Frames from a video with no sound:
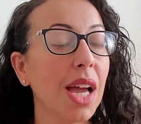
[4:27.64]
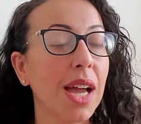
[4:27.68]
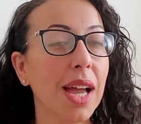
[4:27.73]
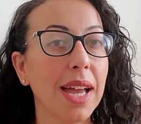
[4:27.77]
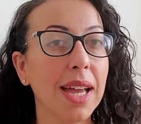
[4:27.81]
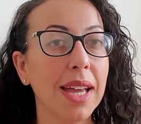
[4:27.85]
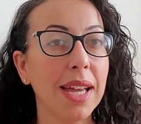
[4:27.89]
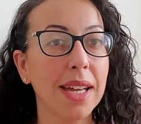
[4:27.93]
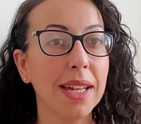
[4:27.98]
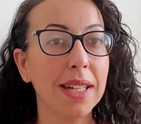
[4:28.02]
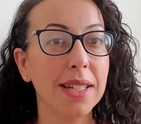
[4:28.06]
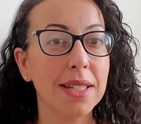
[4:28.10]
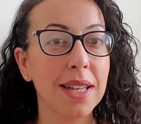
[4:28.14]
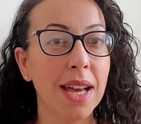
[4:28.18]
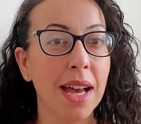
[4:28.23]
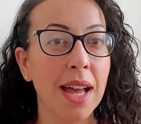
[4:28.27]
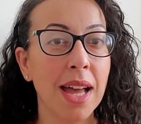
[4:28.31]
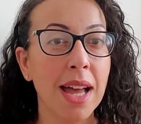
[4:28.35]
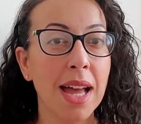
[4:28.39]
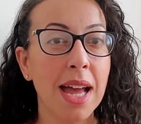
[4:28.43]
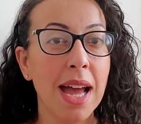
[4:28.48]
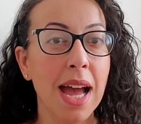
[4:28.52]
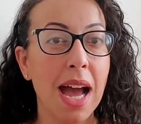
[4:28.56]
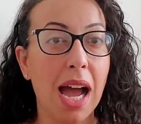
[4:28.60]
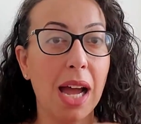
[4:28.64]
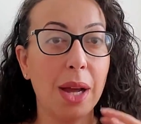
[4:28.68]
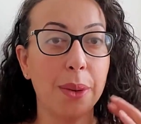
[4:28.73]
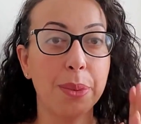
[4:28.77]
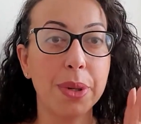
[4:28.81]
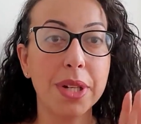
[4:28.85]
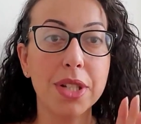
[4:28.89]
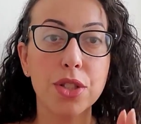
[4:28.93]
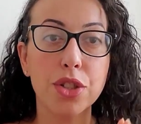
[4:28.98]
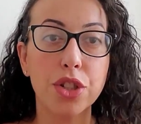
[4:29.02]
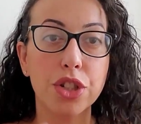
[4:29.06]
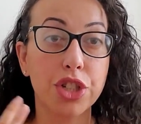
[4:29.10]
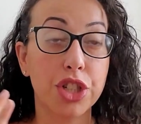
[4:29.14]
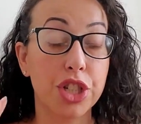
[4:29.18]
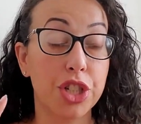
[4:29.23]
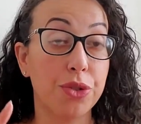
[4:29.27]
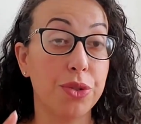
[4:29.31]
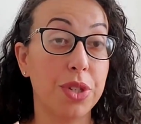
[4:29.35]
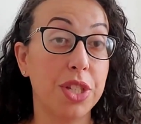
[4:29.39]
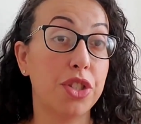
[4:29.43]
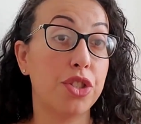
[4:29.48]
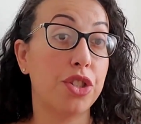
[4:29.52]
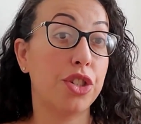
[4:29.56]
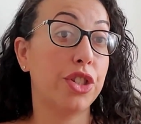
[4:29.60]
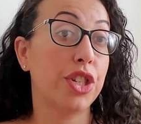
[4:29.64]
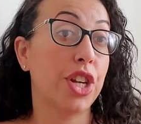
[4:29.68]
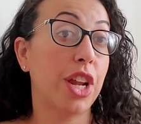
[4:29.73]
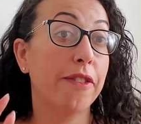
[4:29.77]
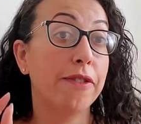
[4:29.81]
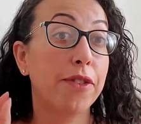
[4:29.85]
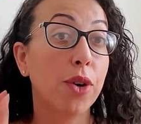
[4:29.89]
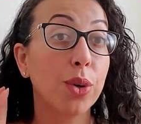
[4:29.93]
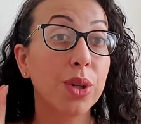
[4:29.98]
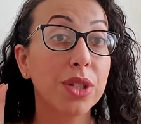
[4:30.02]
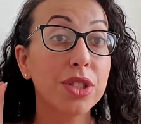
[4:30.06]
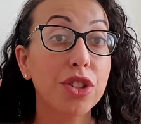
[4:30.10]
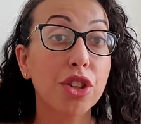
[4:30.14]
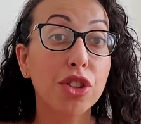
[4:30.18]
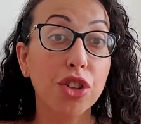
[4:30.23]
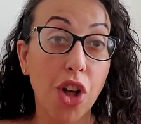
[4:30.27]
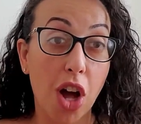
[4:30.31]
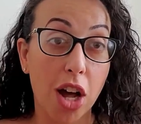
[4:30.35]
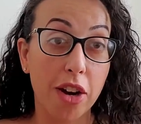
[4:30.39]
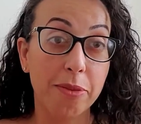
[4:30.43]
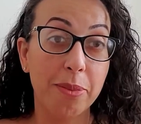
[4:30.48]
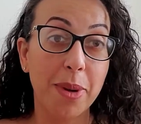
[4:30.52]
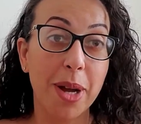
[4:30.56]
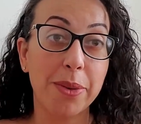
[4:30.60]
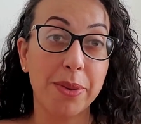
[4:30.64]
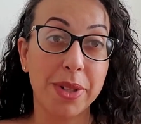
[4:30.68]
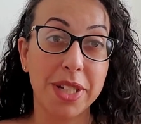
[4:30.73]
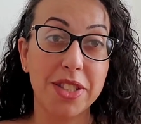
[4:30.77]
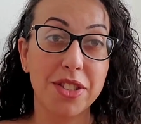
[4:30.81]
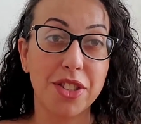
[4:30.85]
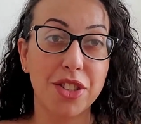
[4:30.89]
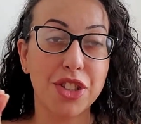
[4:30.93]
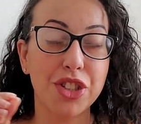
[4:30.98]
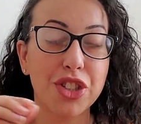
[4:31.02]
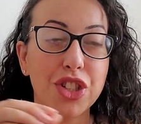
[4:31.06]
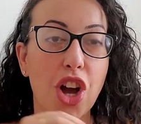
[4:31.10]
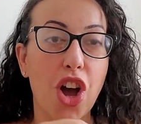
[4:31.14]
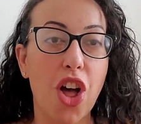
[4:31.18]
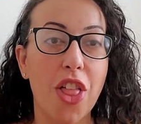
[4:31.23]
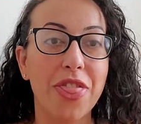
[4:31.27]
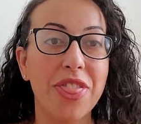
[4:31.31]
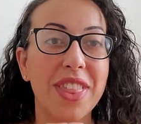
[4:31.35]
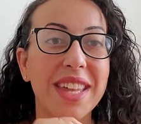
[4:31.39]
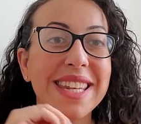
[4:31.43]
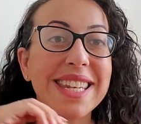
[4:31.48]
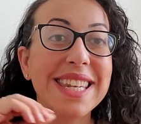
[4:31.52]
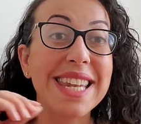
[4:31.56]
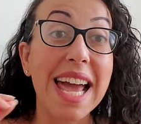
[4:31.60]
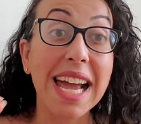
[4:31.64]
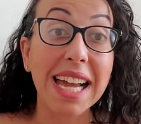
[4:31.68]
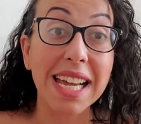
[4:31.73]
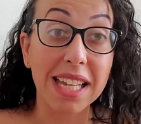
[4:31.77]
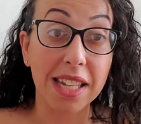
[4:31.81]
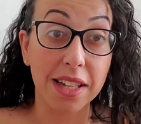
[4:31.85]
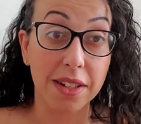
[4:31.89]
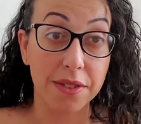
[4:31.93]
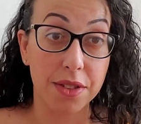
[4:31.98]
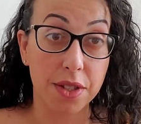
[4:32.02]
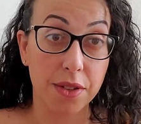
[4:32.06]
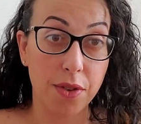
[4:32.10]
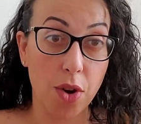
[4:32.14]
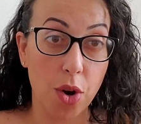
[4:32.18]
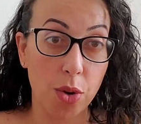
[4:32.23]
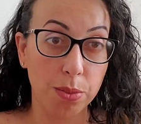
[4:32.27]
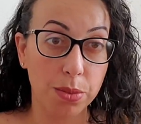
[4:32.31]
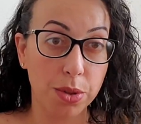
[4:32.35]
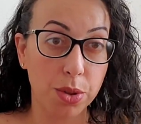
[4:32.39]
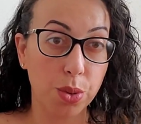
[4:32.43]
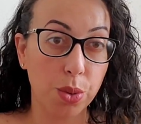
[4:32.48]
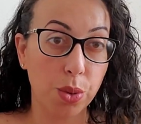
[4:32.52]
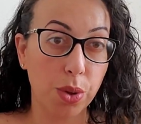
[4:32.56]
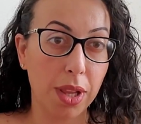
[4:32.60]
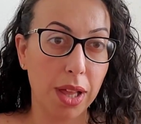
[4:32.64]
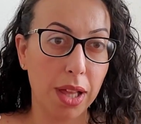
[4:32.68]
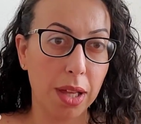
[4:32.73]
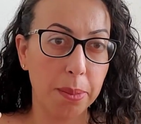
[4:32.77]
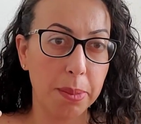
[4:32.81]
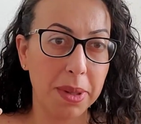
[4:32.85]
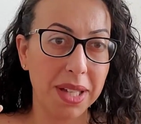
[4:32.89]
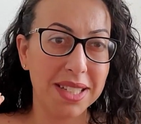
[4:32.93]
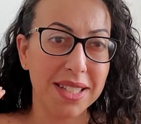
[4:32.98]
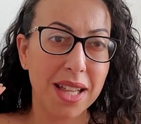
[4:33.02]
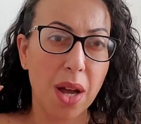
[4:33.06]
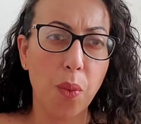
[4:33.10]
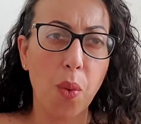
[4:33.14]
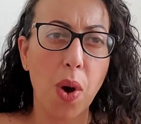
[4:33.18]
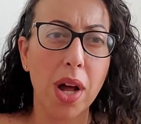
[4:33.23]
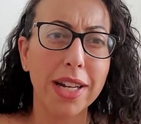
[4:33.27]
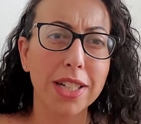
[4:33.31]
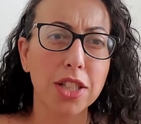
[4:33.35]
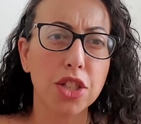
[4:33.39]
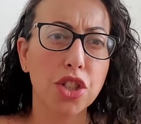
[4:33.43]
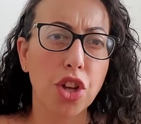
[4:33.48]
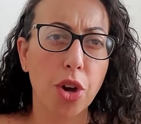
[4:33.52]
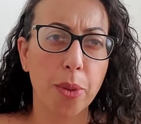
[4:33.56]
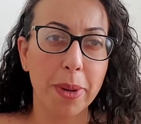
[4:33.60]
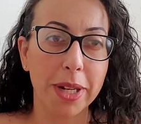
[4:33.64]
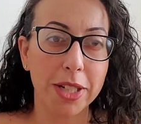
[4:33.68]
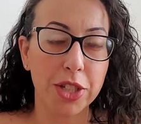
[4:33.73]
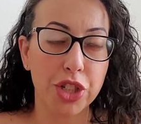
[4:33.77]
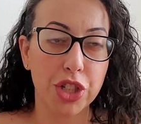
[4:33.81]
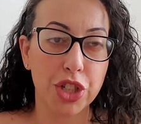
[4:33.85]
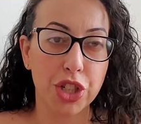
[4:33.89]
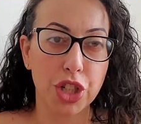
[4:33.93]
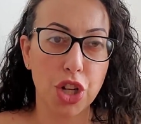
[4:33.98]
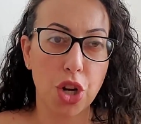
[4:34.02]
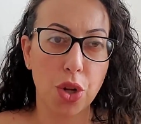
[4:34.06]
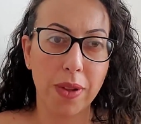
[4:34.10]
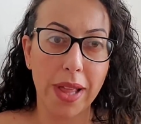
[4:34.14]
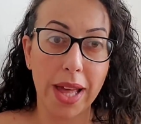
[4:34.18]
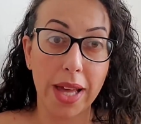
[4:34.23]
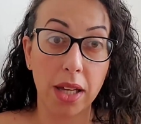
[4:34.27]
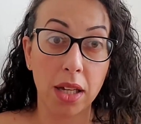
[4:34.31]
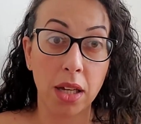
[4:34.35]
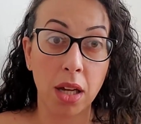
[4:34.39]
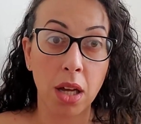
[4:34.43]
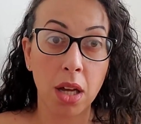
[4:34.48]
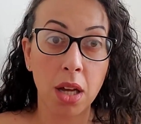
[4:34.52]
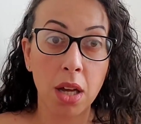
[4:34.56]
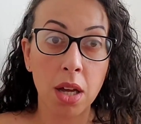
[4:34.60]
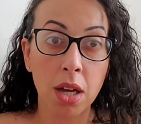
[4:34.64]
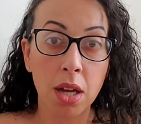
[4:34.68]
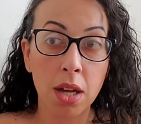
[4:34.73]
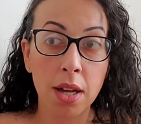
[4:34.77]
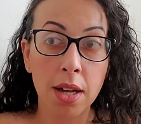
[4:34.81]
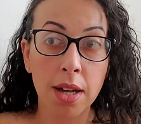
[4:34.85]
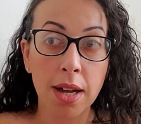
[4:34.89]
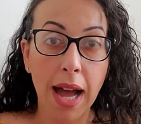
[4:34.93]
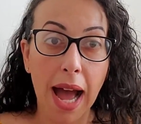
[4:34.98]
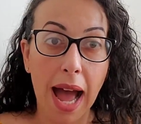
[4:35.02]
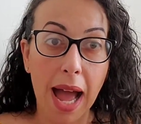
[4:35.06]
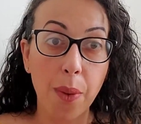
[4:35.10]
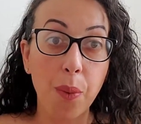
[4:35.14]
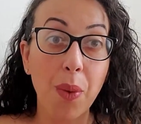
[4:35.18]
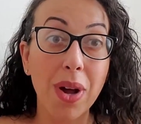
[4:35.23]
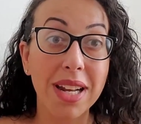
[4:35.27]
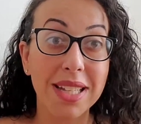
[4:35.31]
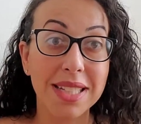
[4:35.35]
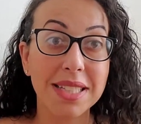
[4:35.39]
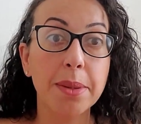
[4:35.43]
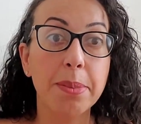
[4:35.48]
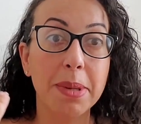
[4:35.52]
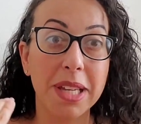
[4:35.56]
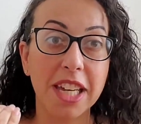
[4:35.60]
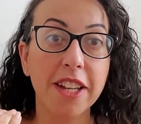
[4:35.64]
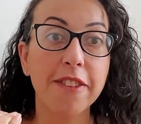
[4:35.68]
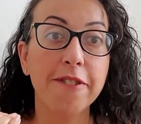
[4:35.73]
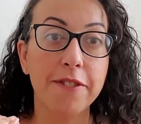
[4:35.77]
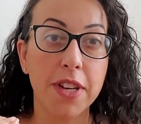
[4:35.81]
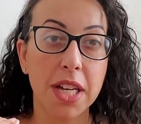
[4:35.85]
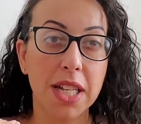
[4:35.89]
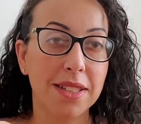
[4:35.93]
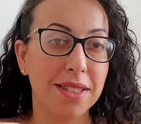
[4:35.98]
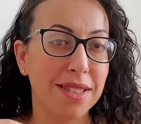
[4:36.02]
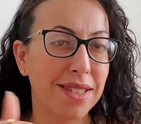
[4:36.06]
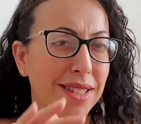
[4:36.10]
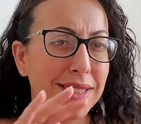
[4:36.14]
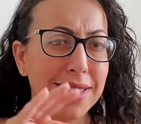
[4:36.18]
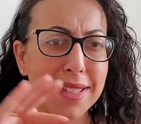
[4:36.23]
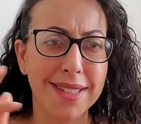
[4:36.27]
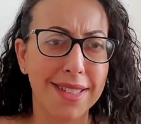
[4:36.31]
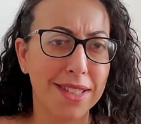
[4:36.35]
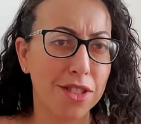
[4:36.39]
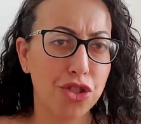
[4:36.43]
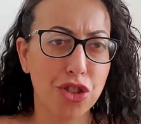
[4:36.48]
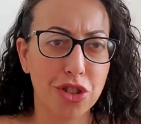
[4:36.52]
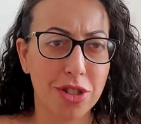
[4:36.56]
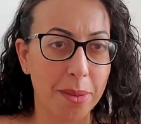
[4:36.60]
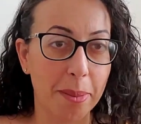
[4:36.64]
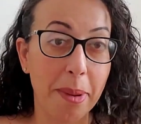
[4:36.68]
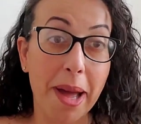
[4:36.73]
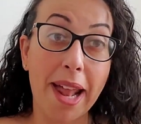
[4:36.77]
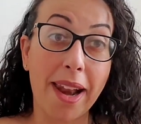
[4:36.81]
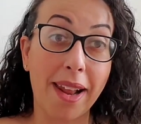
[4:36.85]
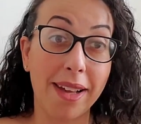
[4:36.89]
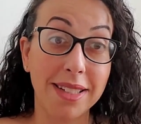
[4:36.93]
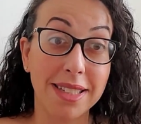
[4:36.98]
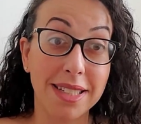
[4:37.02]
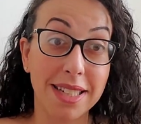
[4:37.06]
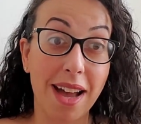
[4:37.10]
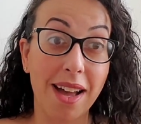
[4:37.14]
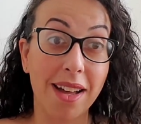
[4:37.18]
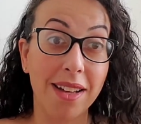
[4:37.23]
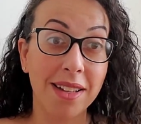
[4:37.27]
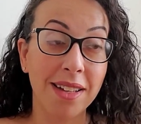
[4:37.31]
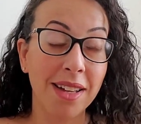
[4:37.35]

And I researched and I focused a lot of my research on the negatives of homeschooling because I wanted so much to know, like, I wanted to be convinced that this is just a bad idea.